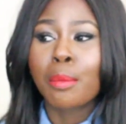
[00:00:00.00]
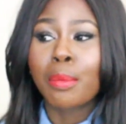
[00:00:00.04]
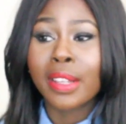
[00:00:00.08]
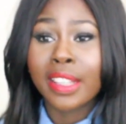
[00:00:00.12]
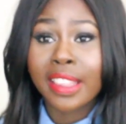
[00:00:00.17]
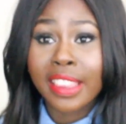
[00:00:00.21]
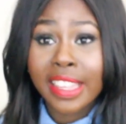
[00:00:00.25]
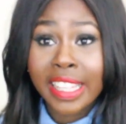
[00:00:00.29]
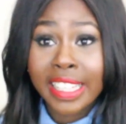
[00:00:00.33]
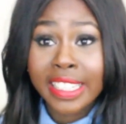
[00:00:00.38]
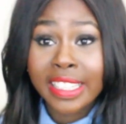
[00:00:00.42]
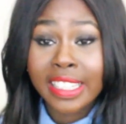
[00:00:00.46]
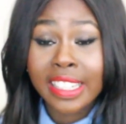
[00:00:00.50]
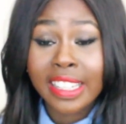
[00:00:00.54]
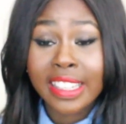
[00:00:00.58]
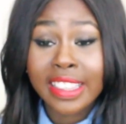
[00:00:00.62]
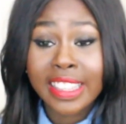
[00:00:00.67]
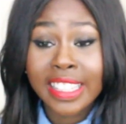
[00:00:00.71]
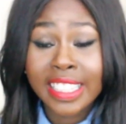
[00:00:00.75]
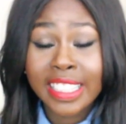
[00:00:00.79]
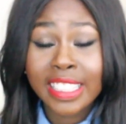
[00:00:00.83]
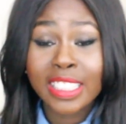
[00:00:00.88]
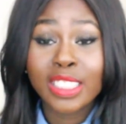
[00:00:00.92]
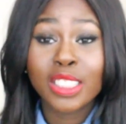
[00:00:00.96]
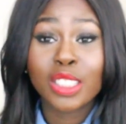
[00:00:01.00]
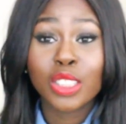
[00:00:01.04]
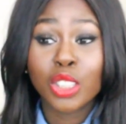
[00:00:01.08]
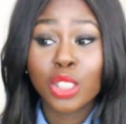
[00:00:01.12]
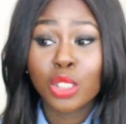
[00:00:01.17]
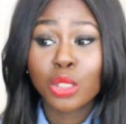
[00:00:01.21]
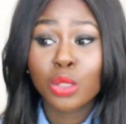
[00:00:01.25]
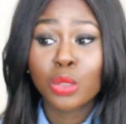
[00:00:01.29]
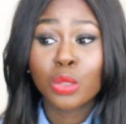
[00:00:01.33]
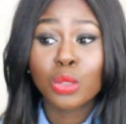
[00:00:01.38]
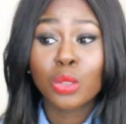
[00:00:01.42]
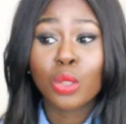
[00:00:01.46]
But then these
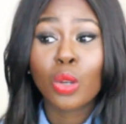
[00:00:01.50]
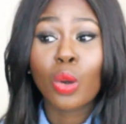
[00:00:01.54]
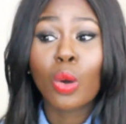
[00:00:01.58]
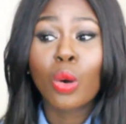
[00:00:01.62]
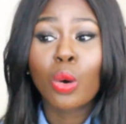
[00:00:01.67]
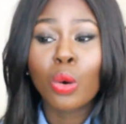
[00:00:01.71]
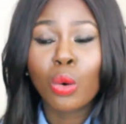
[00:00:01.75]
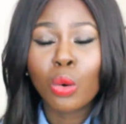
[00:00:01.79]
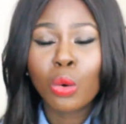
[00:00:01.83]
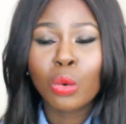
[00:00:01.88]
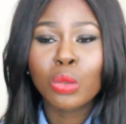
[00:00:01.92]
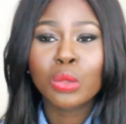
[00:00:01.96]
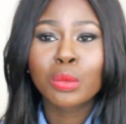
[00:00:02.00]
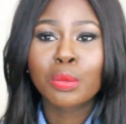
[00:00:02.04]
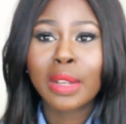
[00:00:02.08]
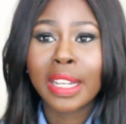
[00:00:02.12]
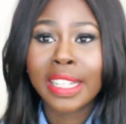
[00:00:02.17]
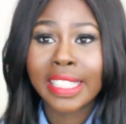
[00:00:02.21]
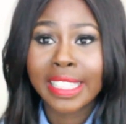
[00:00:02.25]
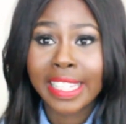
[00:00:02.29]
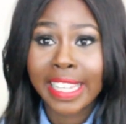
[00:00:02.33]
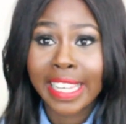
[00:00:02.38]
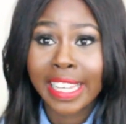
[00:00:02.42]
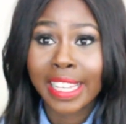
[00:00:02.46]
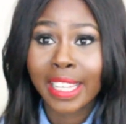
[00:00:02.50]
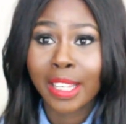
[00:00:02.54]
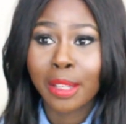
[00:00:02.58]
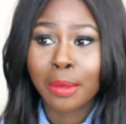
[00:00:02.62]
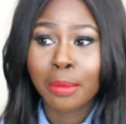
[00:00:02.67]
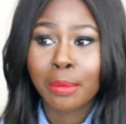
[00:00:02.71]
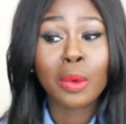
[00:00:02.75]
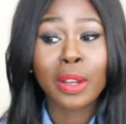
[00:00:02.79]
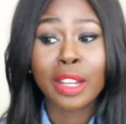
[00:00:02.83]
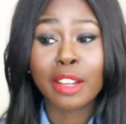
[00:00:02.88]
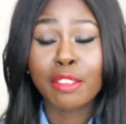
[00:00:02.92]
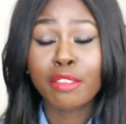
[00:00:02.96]
shoes called my
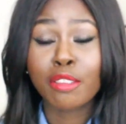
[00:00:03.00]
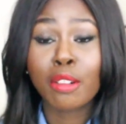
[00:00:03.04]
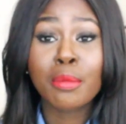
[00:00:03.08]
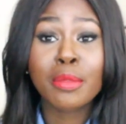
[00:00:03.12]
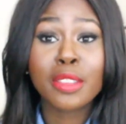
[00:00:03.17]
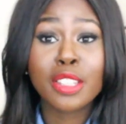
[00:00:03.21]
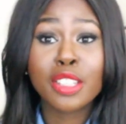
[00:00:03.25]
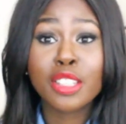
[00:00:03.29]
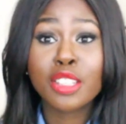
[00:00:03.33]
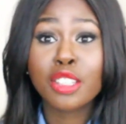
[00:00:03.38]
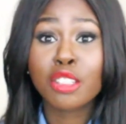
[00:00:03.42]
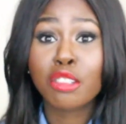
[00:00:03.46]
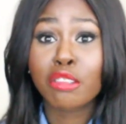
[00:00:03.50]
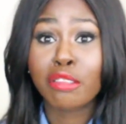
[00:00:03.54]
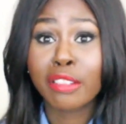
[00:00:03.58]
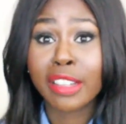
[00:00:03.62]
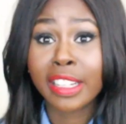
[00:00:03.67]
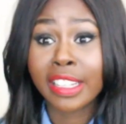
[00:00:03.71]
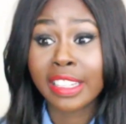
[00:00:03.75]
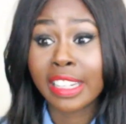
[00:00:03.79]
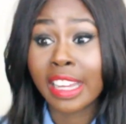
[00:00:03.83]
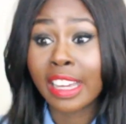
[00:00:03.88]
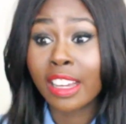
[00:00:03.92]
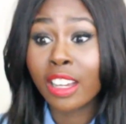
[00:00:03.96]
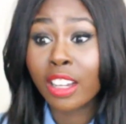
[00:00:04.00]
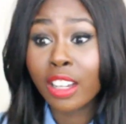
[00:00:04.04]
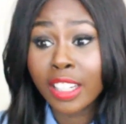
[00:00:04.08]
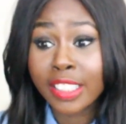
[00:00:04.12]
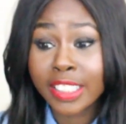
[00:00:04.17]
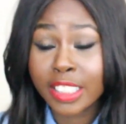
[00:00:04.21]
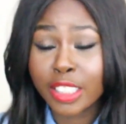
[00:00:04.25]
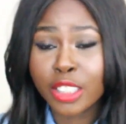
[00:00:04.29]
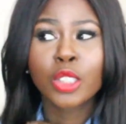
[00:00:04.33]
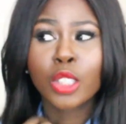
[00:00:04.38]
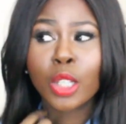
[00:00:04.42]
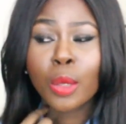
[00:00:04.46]
name where from the screen I
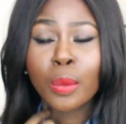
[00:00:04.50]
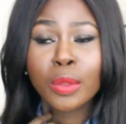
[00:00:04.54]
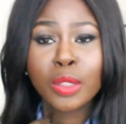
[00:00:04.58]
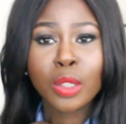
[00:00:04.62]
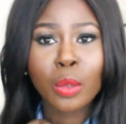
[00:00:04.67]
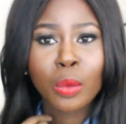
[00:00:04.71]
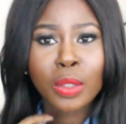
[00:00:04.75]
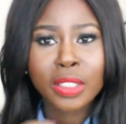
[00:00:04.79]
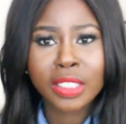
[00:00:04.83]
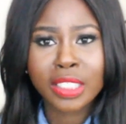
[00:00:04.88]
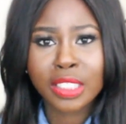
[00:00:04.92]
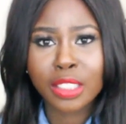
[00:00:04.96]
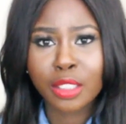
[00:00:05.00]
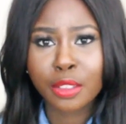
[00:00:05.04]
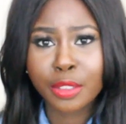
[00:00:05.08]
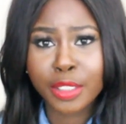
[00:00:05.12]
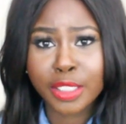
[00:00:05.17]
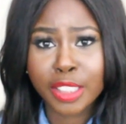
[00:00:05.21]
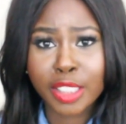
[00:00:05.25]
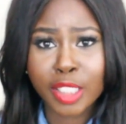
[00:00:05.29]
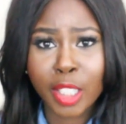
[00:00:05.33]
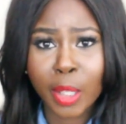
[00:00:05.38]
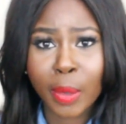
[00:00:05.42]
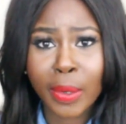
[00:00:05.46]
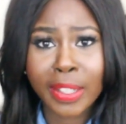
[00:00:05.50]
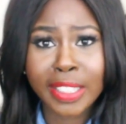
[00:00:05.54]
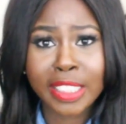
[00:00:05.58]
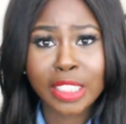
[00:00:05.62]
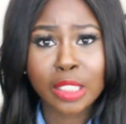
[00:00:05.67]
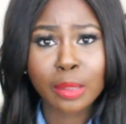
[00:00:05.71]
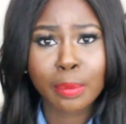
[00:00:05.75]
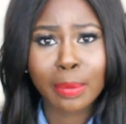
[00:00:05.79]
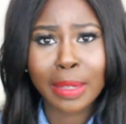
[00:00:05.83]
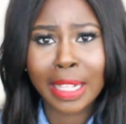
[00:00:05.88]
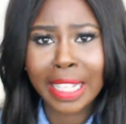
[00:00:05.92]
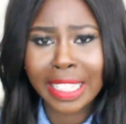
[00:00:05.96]
heard it. You know when you're watching a video and
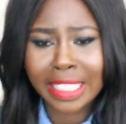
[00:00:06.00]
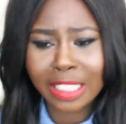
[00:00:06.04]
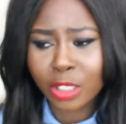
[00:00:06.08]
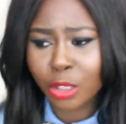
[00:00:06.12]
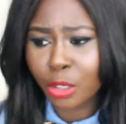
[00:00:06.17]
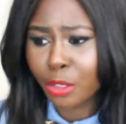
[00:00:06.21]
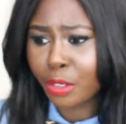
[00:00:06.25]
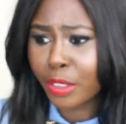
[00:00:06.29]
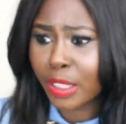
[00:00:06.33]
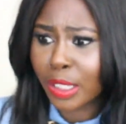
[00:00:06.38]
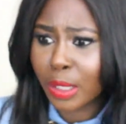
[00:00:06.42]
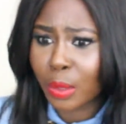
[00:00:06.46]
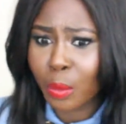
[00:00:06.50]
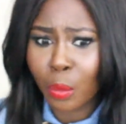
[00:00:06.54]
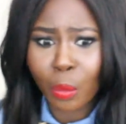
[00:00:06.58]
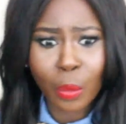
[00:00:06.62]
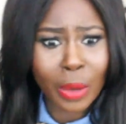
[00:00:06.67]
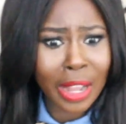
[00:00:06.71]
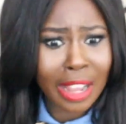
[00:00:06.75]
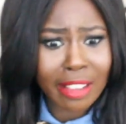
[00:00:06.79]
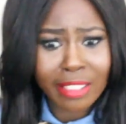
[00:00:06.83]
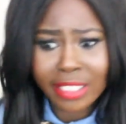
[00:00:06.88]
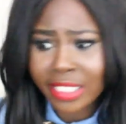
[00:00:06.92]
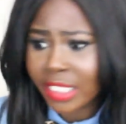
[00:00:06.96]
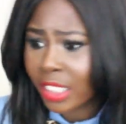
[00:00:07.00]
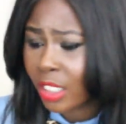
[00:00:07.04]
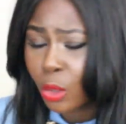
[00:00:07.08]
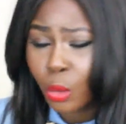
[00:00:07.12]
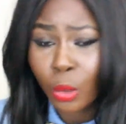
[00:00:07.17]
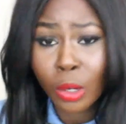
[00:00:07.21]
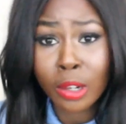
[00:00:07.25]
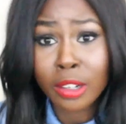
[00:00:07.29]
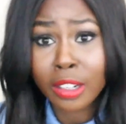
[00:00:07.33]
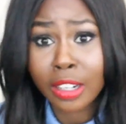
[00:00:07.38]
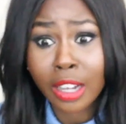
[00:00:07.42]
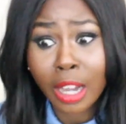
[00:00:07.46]
it's playing and you're thinking where is it
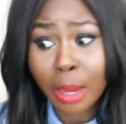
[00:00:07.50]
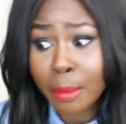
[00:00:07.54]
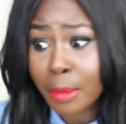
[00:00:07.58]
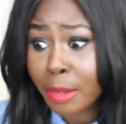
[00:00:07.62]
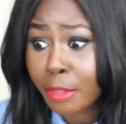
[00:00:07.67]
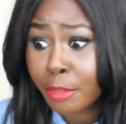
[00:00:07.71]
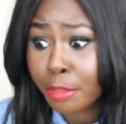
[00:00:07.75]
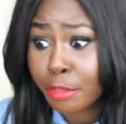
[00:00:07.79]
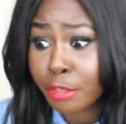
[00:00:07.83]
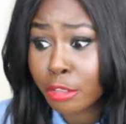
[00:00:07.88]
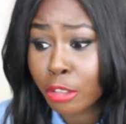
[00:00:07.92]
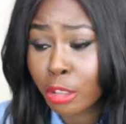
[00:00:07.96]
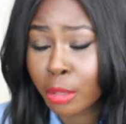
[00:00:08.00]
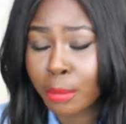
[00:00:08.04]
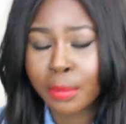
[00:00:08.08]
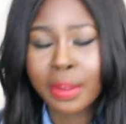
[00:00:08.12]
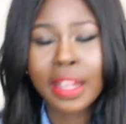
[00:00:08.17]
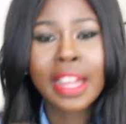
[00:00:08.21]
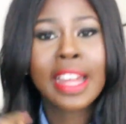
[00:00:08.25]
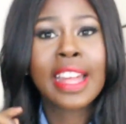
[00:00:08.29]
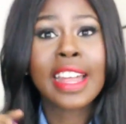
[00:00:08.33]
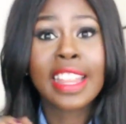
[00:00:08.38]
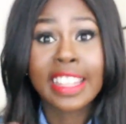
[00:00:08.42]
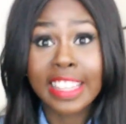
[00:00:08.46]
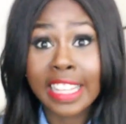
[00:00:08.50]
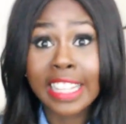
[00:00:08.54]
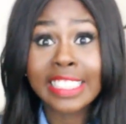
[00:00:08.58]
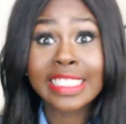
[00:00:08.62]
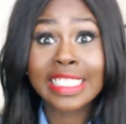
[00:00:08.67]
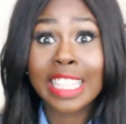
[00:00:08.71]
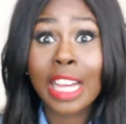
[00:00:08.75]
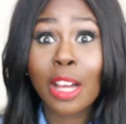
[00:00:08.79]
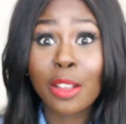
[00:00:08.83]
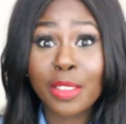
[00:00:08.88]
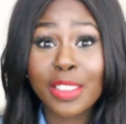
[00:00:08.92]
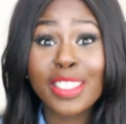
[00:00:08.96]
coming from?
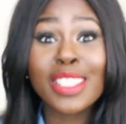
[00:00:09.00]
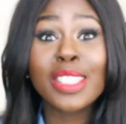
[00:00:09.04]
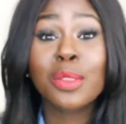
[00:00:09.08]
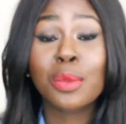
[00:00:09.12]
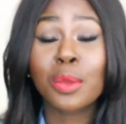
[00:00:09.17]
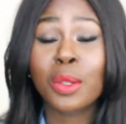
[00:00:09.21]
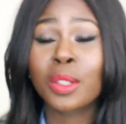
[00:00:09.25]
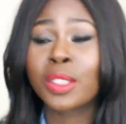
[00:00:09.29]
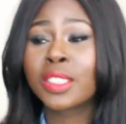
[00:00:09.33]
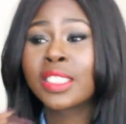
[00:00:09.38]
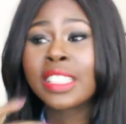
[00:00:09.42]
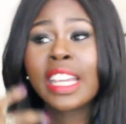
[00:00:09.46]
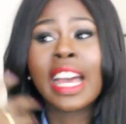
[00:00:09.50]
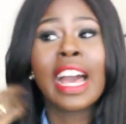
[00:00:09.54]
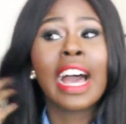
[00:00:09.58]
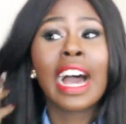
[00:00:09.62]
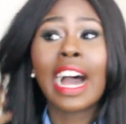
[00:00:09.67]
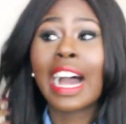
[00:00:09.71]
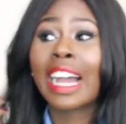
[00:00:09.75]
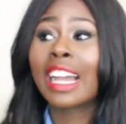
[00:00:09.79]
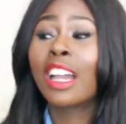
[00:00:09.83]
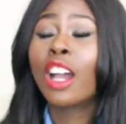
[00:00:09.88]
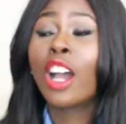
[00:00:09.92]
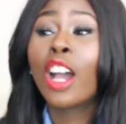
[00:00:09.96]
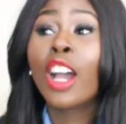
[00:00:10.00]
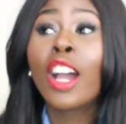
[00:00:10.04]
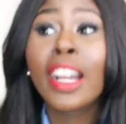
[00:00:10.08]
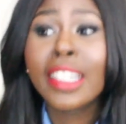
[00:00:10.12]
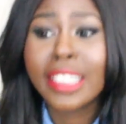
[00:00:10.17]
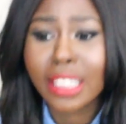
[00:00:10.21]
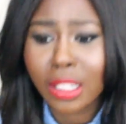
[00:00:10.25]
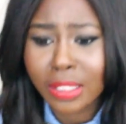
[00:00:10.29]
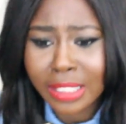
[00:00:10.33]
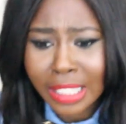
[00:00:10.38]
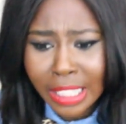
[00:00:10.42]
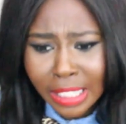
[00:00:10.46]
That's how this was. I
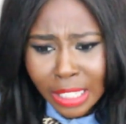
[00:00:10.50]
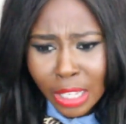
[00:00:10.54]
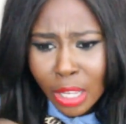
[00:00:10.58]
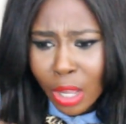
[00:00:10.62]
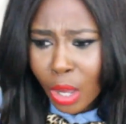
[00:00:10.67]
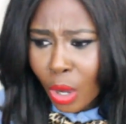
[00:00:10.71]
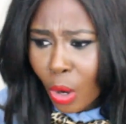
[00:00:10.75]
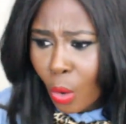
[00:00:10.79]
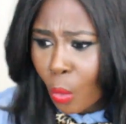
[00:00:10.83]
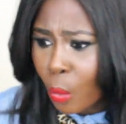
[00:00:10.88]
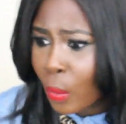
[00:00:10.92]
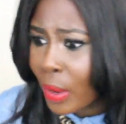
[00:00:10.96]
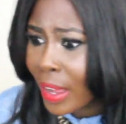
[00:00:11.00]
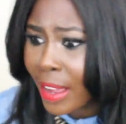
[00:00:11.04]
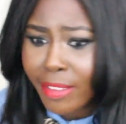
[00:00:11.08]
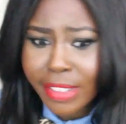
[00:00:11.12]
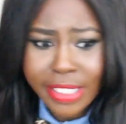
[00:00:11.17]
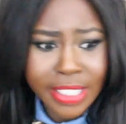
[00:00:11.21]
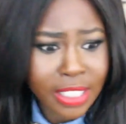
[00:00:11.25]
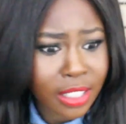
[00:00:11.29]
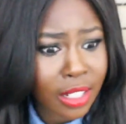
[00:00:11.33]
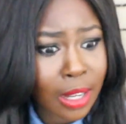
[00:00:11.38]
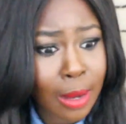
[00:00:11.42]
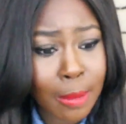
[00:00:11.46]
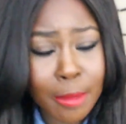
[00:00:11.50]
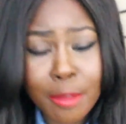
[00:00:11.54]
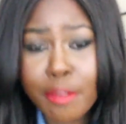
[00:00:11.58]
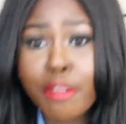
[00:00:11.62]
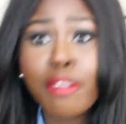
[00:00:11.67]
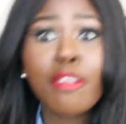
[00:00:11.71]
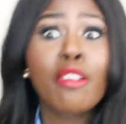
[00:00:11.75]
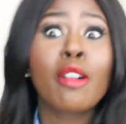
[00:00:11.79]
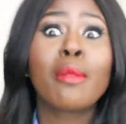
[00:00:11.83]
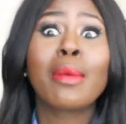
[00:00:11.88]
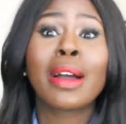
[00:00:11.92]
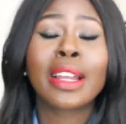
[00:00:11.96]
heard it, I was like where is it coming
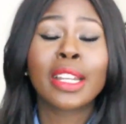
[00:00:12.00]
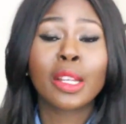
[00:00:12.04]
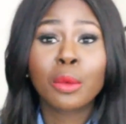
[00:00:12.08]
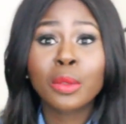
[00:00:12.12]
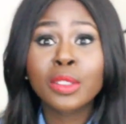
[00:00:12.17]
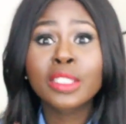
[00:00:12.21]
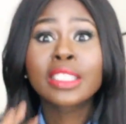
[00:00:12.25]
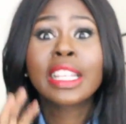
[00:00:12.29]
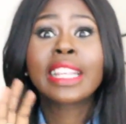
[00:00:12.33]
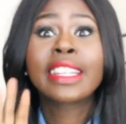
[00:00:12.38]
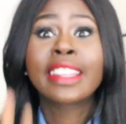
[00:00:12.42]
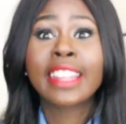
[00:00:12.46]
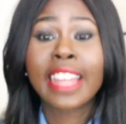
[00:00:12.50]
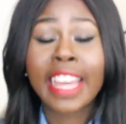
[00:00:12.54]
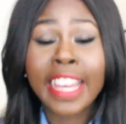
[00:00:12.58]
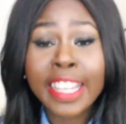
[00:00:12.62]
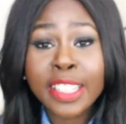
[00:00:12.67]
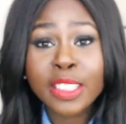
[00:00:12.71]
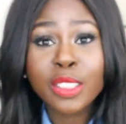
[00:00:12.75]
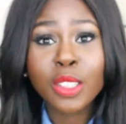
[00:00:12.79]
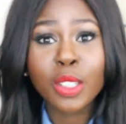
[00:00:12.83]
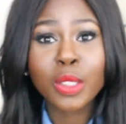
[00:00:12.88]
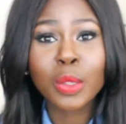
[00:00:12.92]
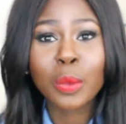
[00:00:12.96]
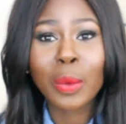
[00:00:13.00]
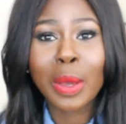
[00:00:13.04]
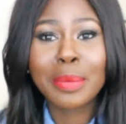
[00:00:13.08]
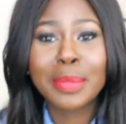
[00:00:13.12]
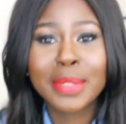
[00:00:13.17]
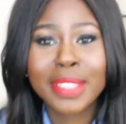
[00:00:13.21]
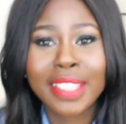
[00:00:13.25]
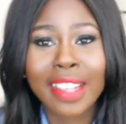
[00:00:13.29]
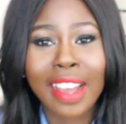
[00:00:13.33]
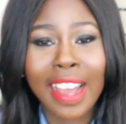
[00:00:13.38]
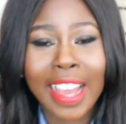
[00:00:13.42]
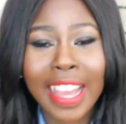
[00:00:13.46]
from? And it was the ASOS
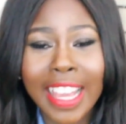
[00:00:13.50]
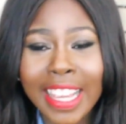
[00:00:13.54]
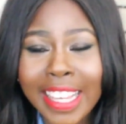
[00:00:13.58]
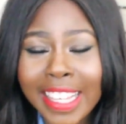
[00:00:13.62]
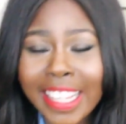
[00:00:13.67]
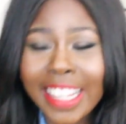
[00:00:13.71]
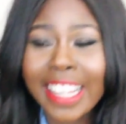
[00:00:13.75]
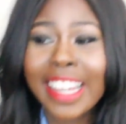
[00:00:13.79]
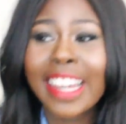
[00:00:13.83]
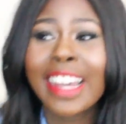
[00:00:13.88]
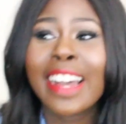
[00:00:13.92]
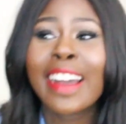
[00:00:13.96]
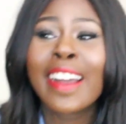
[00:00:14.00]
website.